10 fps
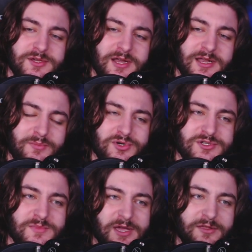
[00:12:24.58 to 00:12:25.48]
You kind of like
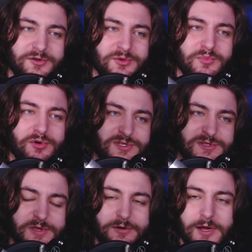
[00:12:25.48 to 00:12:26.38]
push them together and you pull the
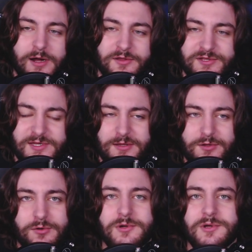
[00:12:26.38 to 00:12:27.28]
speaker out, and there's like a
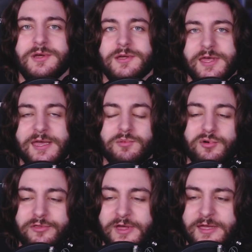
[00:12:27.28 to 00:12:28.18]
little
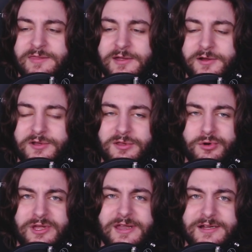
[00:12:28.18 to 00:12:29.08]
cable thing in there and a
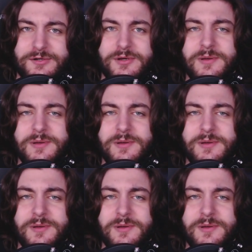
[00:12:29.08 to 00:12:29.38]
little connector.